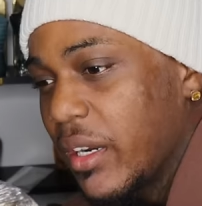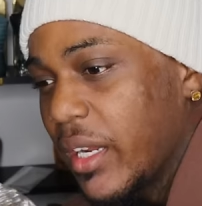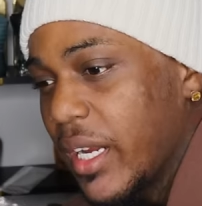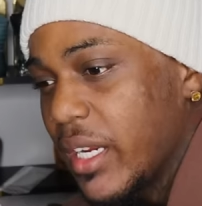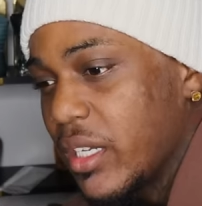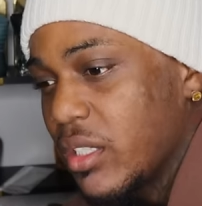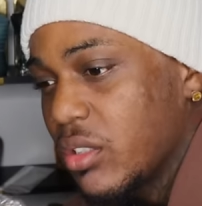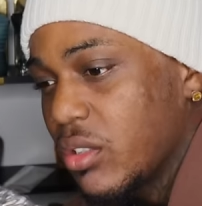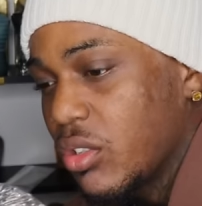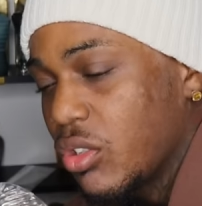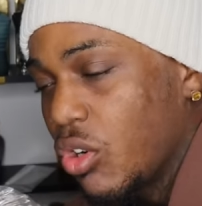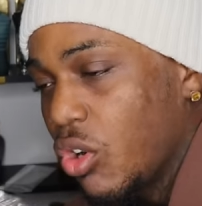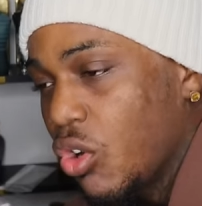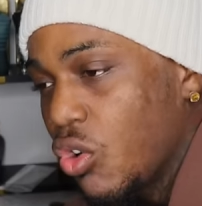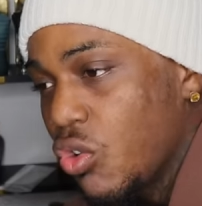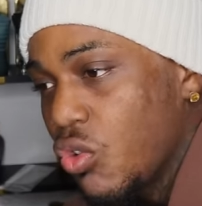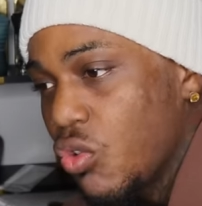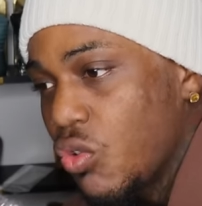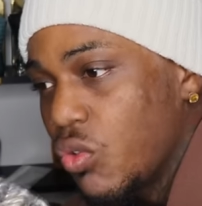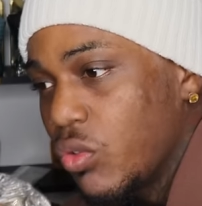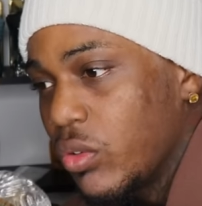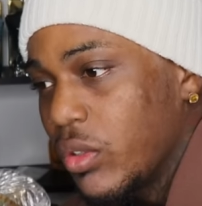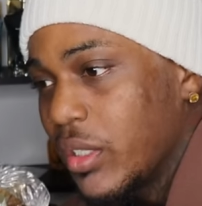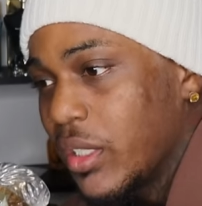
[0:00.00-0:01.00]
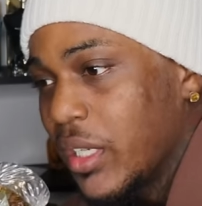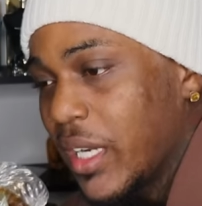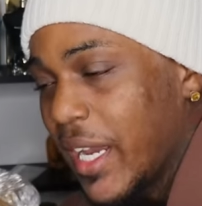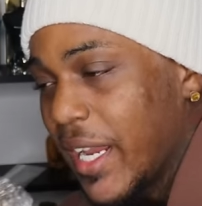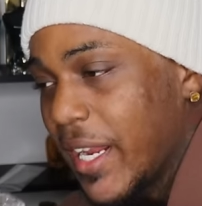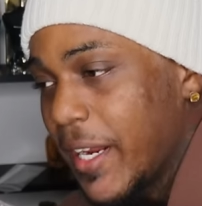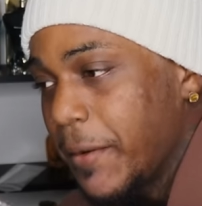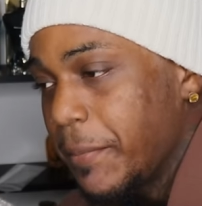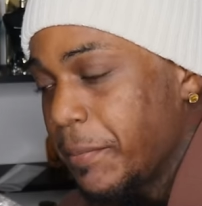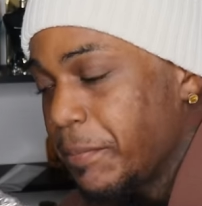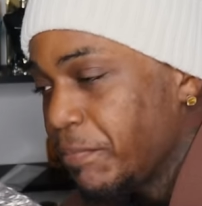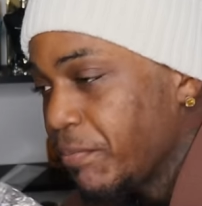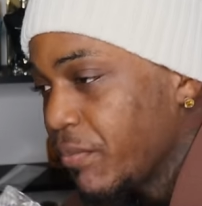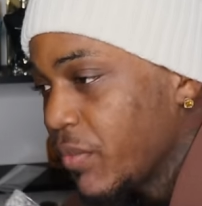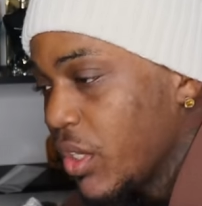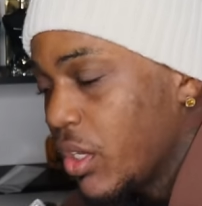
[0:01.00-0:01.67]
nice cold night.